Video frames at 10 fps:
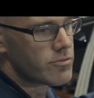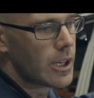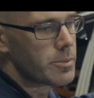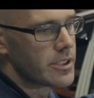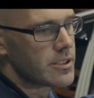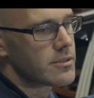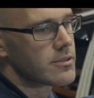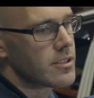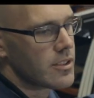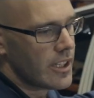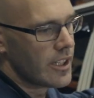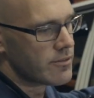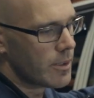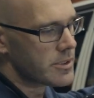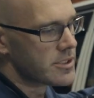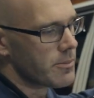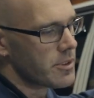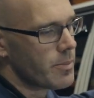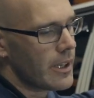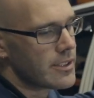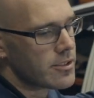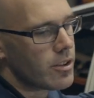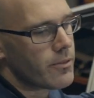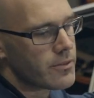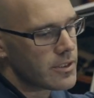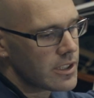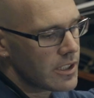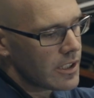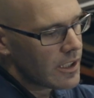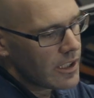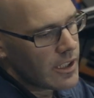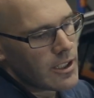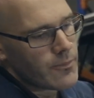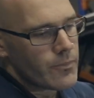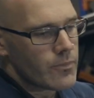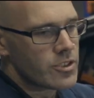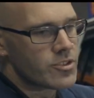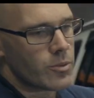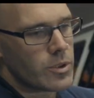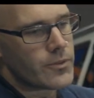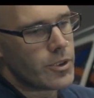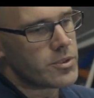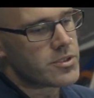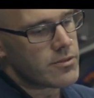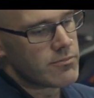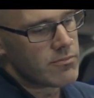rubbing and rubbing some of the paint off. So we've used